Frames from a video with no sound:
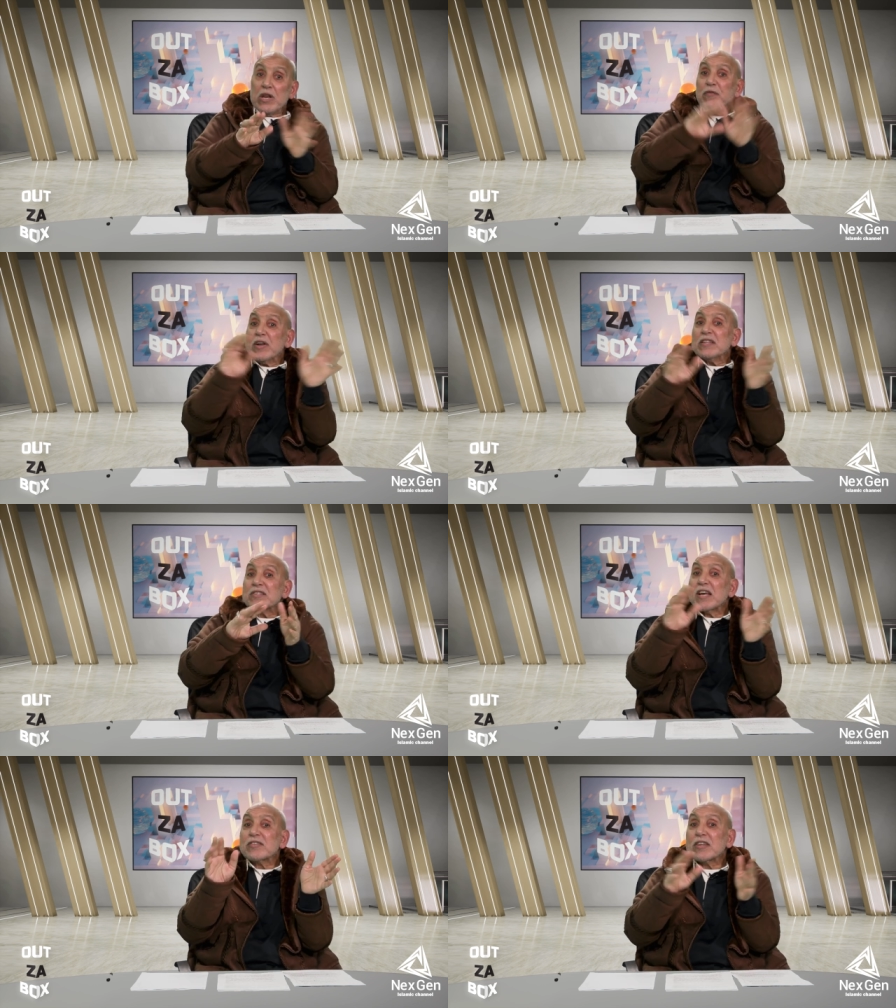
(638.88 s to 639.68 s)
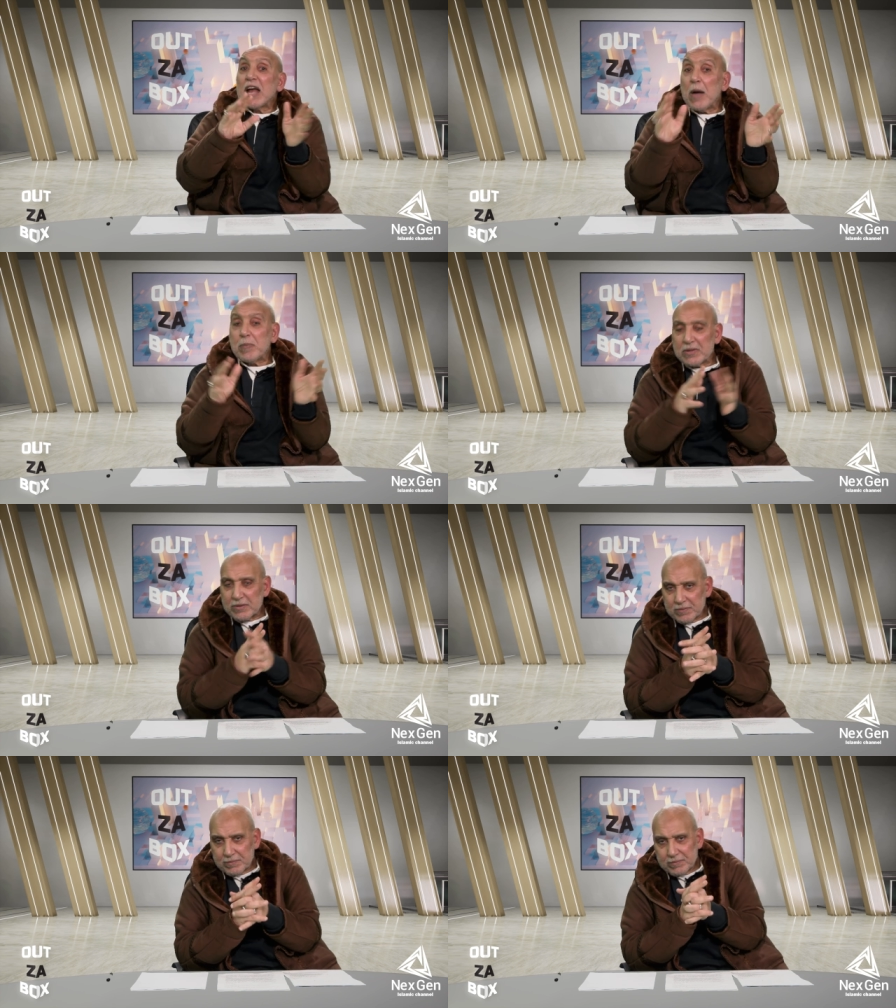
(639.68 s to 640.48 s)
Whenever a disaster
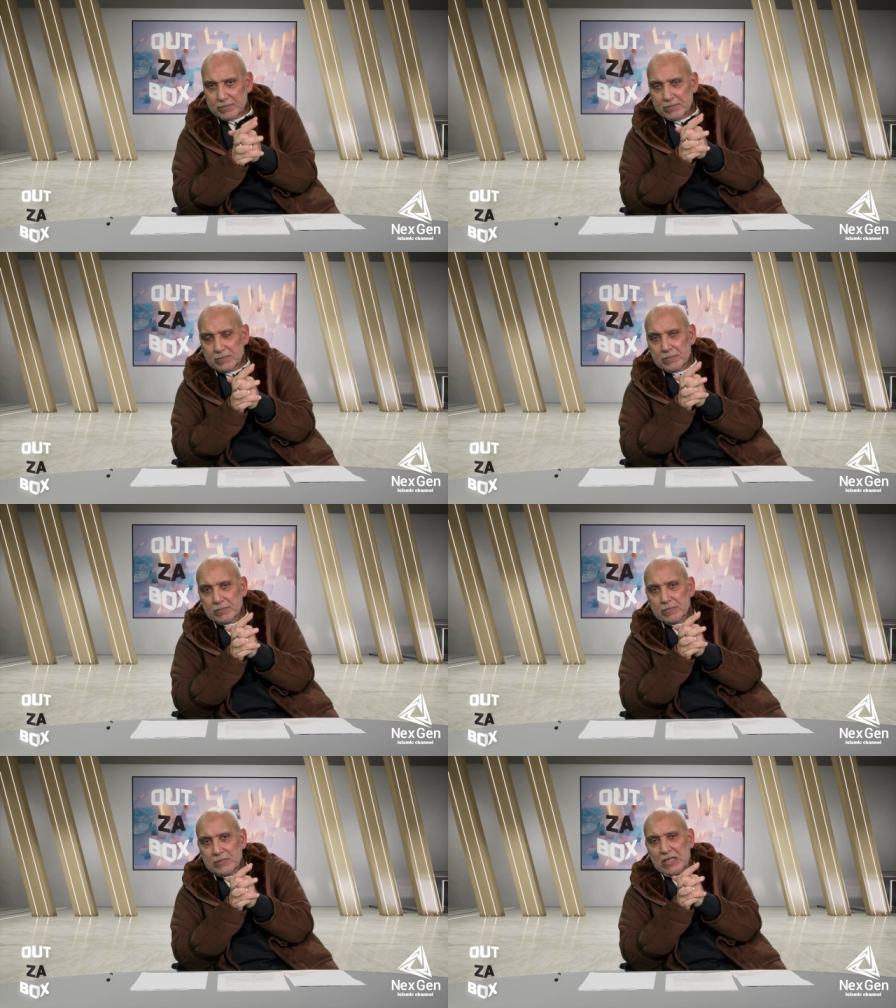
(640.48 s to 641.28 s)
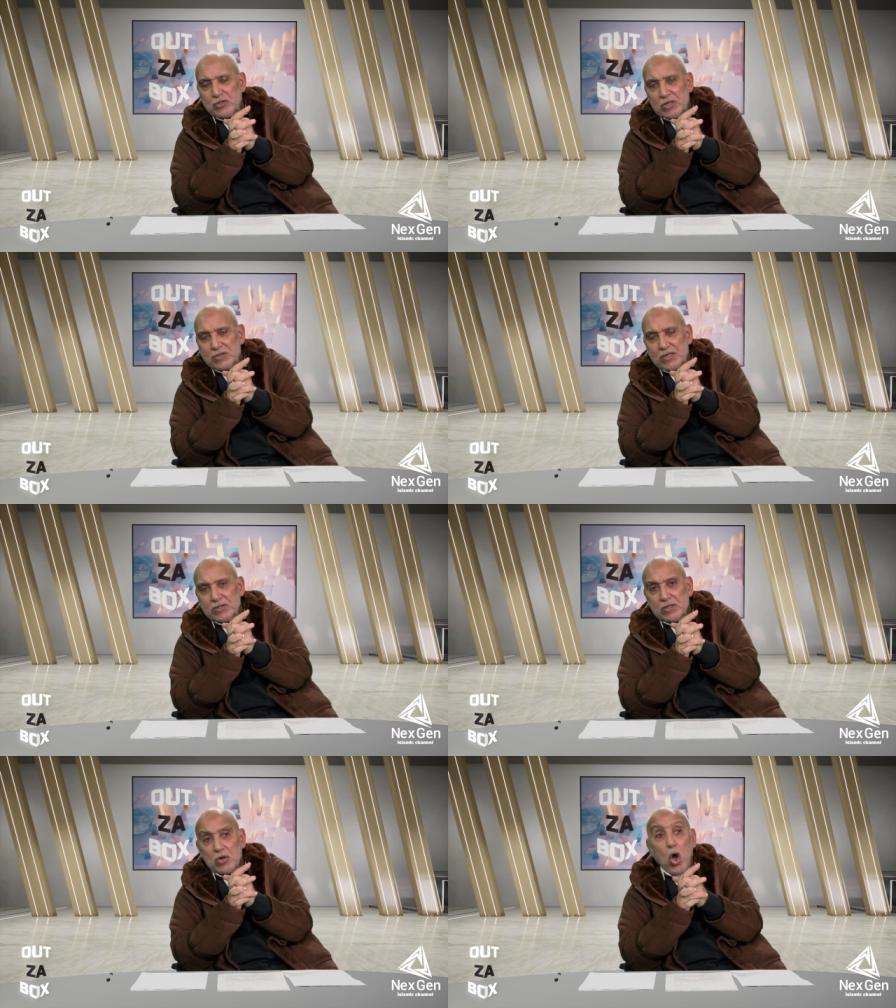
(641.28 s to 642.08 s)
happens, natural
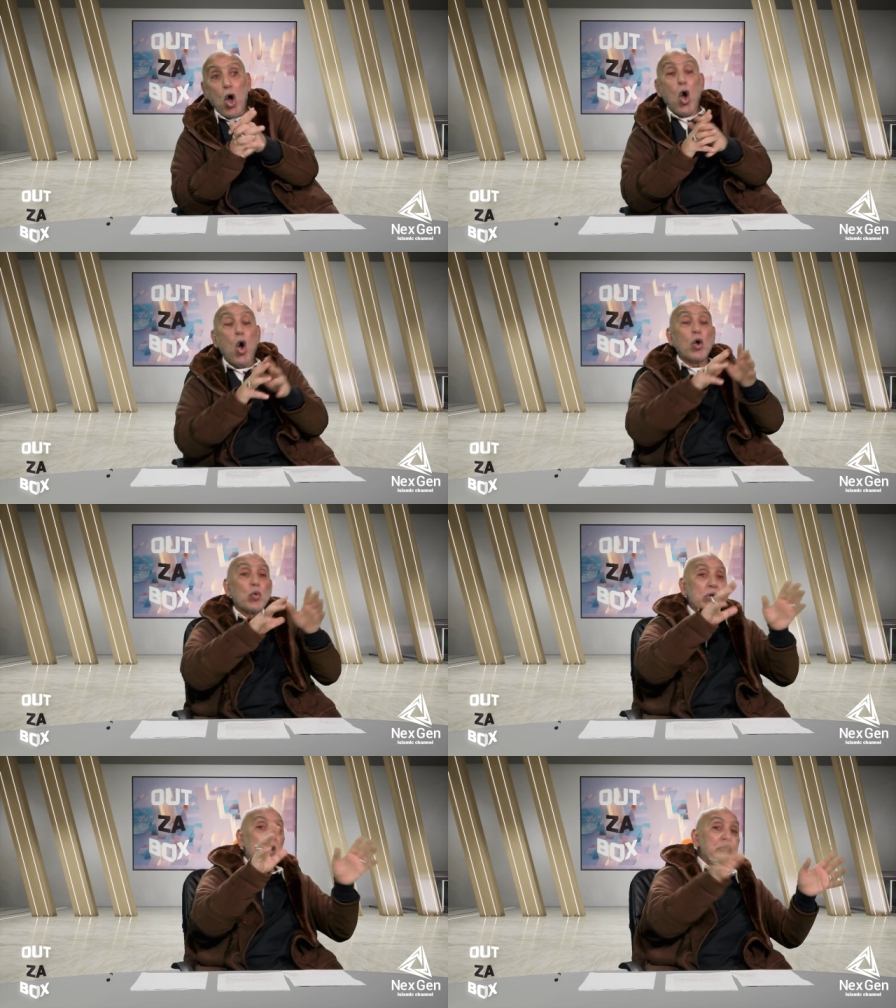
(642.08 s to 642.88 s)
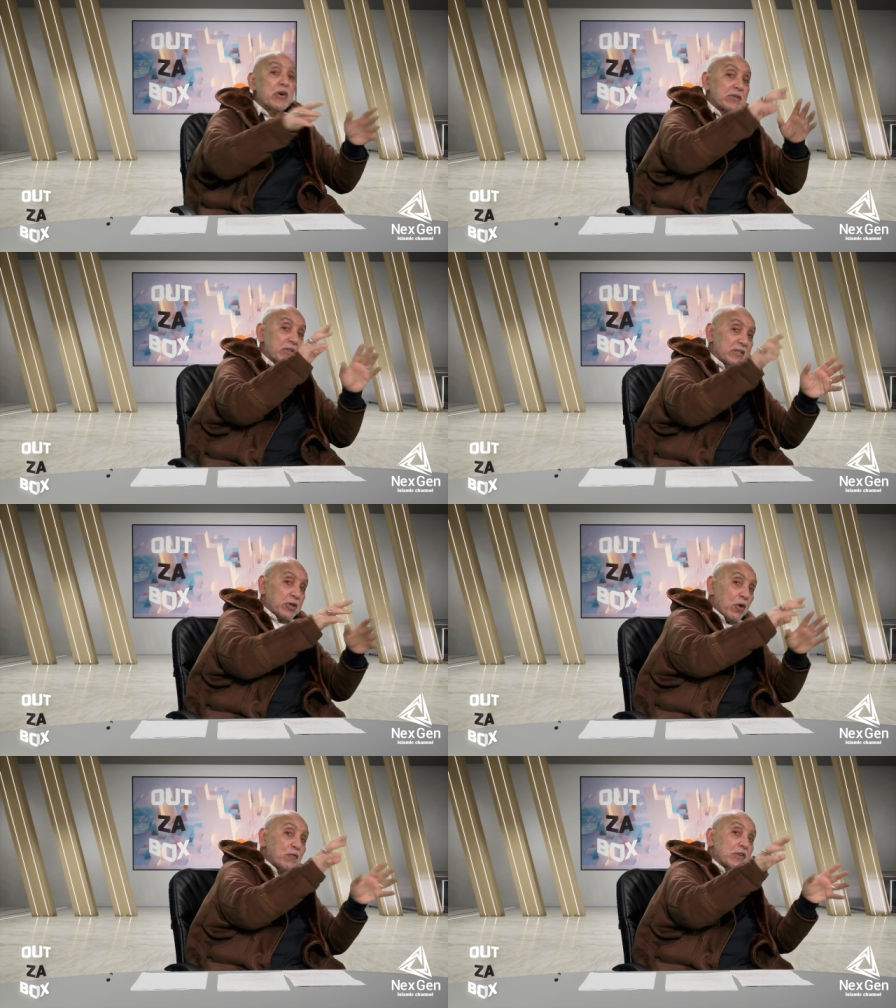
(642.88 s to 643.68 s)
disaster, or whenever
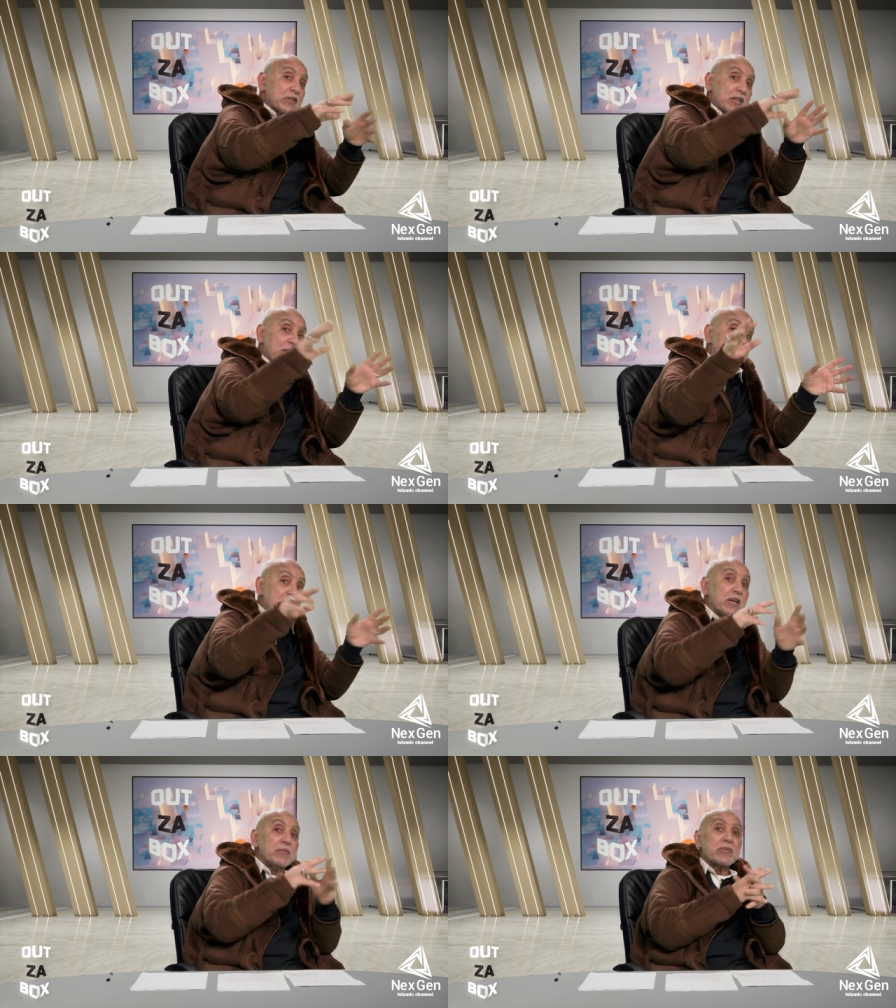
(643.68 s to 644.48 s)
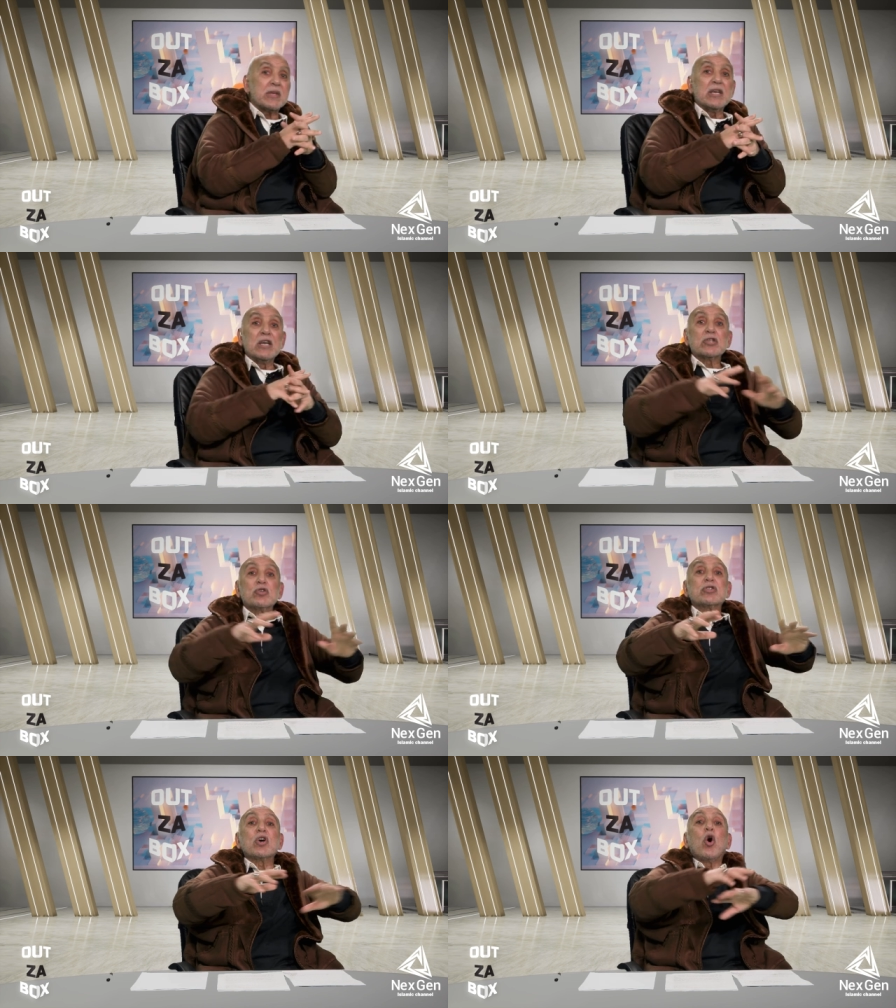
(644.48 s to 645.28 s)
there's a conflict in an area,
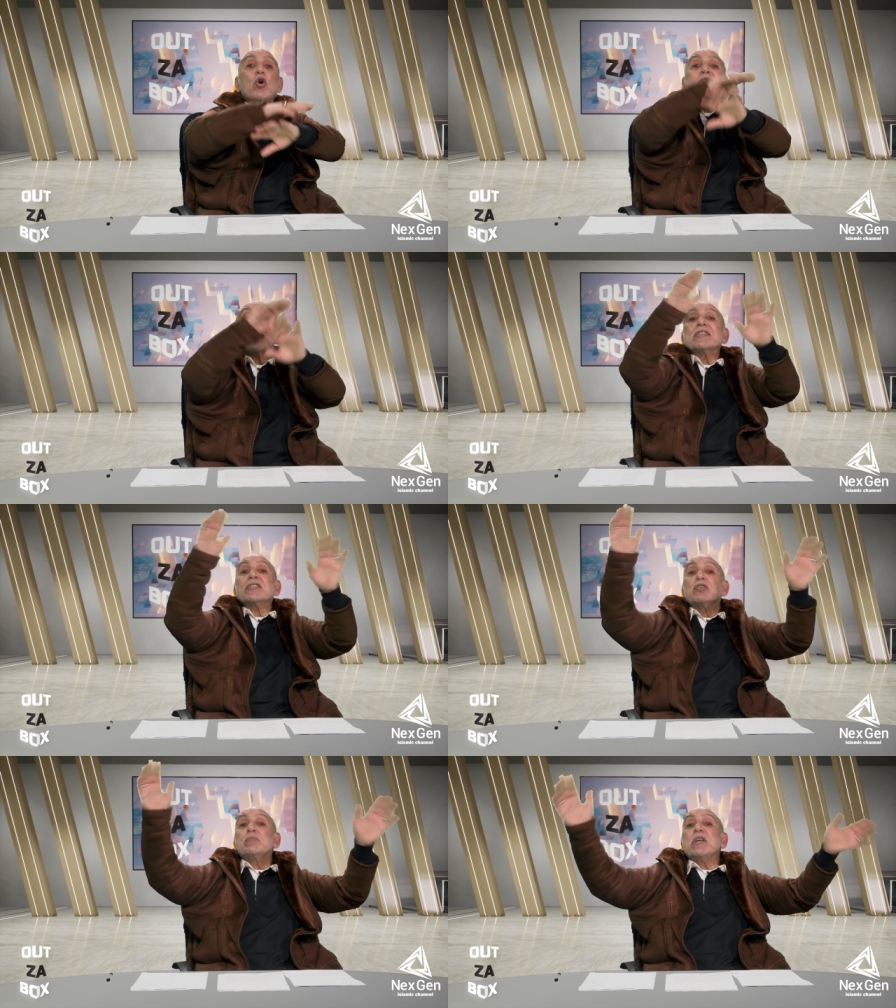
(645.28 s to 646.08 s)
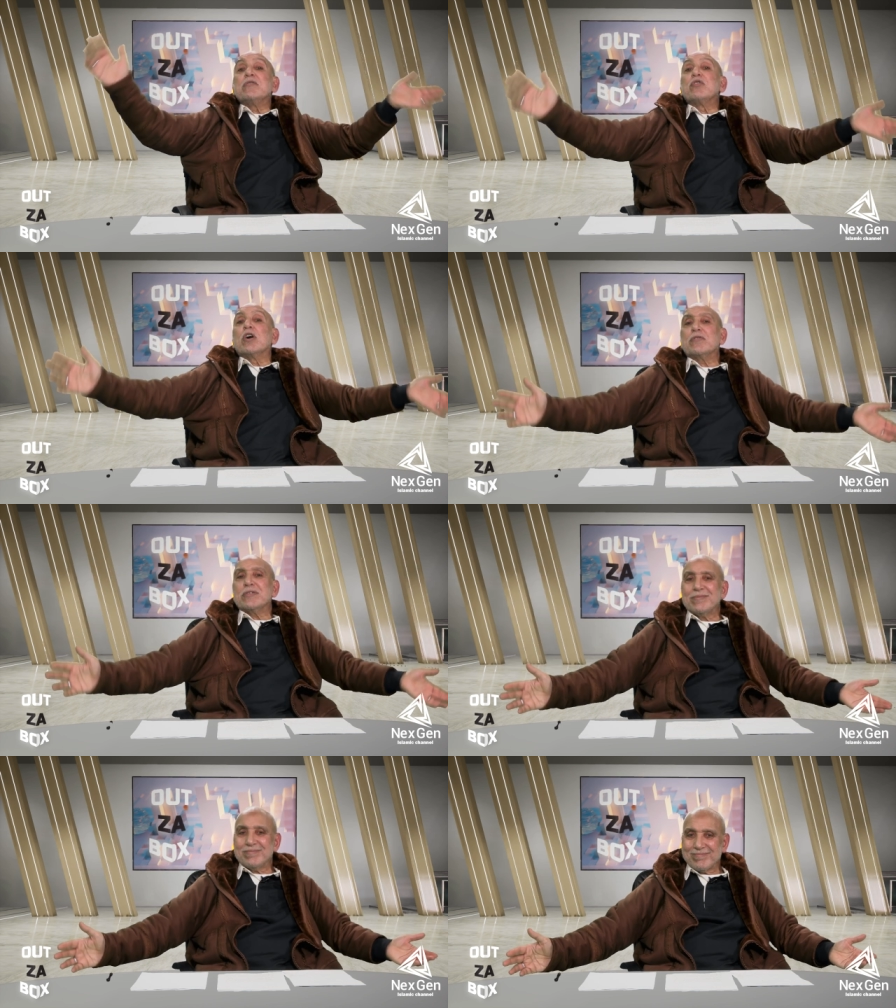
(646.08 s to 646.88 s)
so the whole country will be
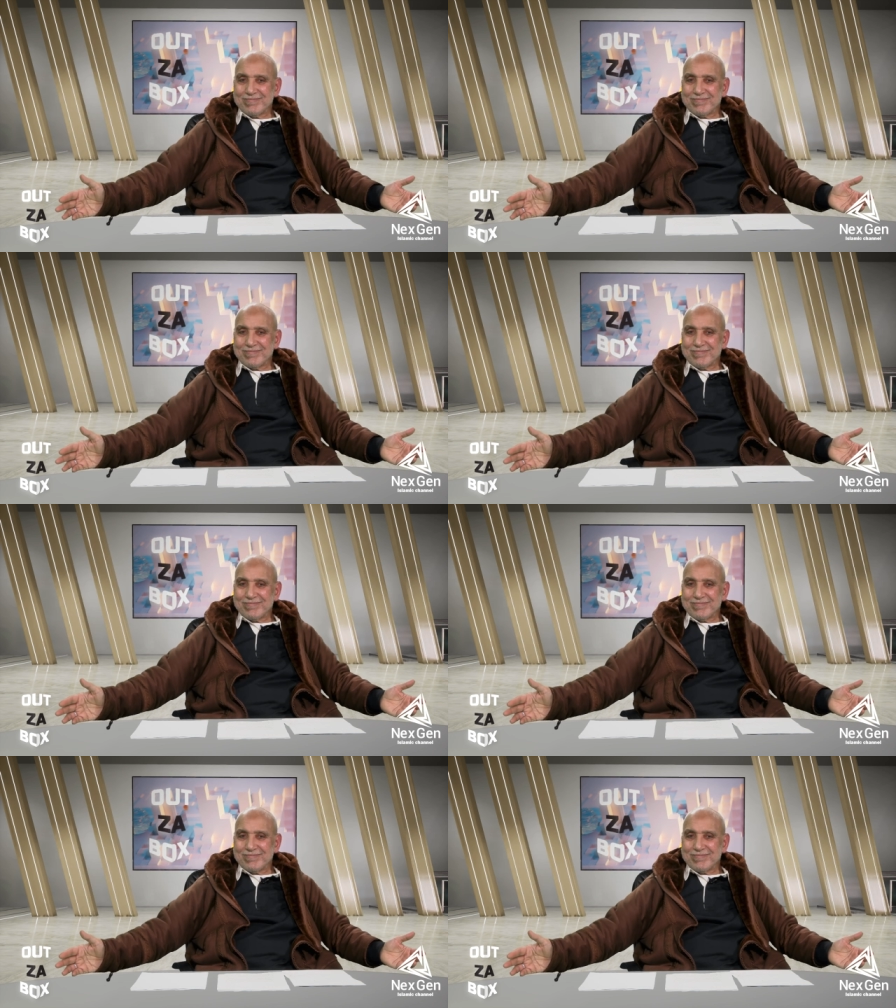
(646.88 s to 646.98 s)
involved.